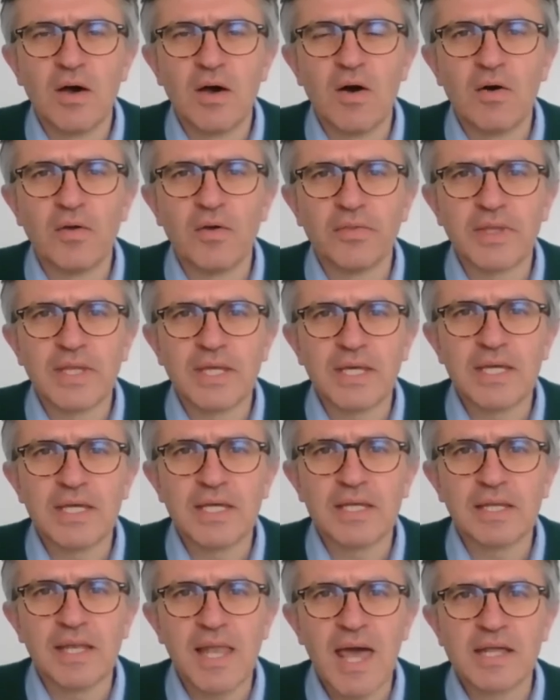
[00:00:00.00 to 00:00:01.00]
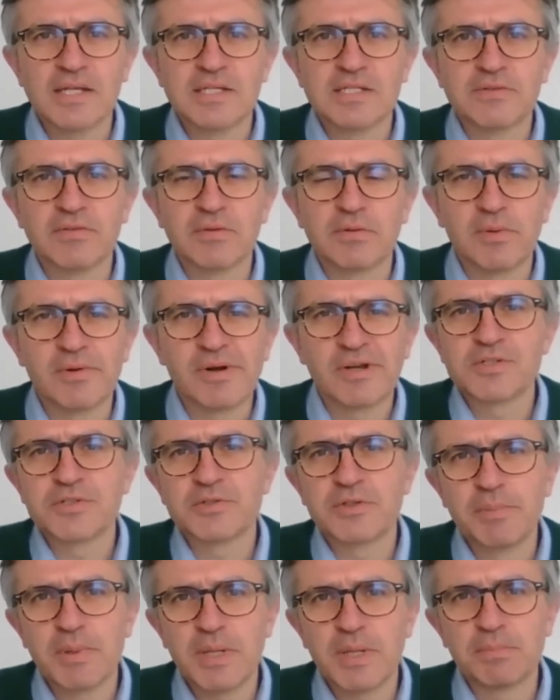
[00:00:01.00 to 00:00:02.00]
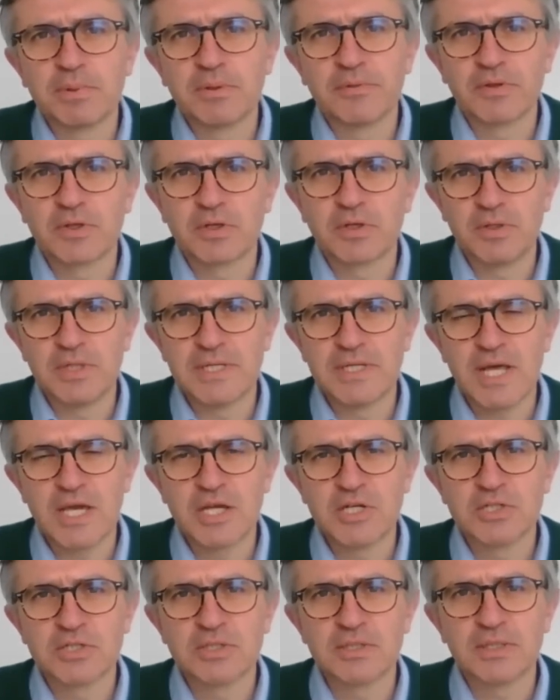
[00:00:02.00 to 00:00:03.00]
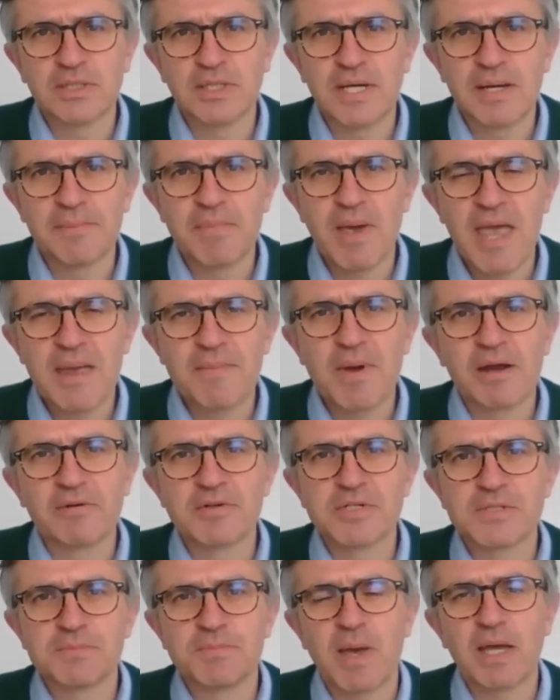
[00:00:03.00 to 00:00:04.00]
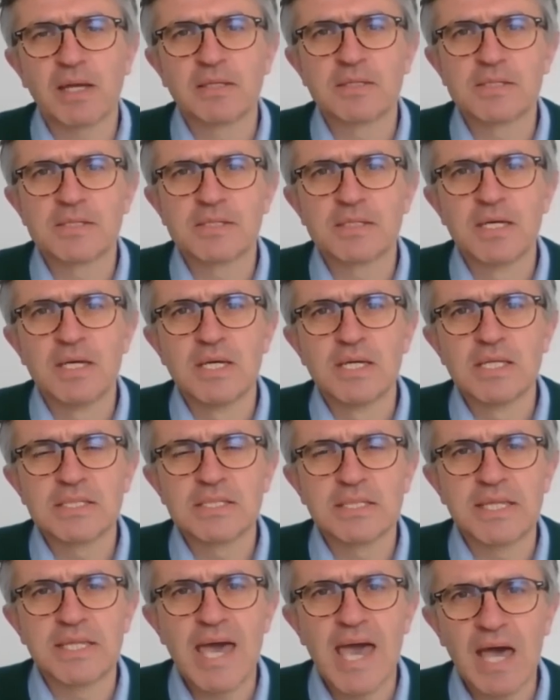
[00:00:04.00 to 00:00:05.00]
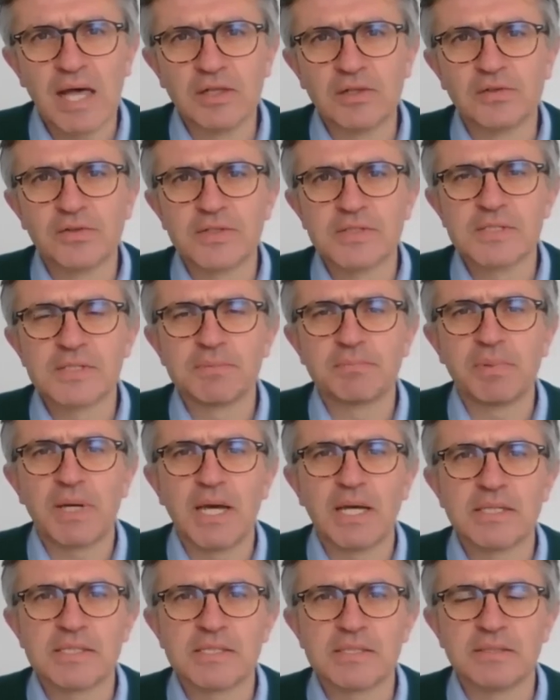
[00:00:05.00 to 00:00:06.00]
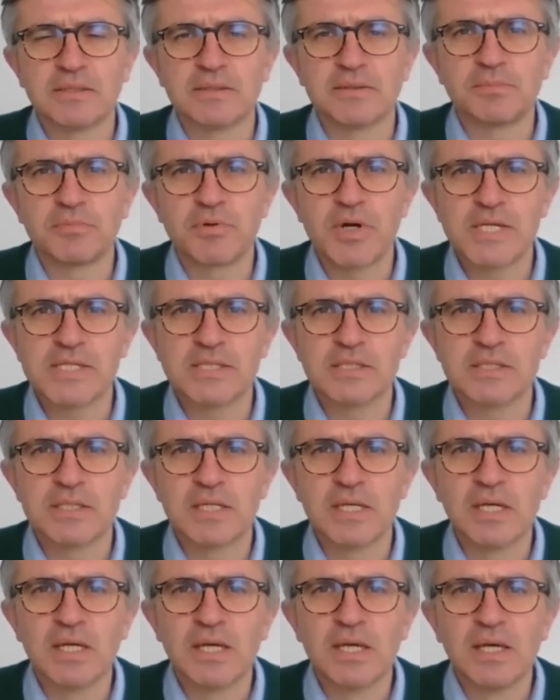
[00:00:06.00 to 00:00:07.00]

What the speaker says: on the land of the Wurundjeri people of the Kulin Nation, and I pay my respects to their elders, past and present.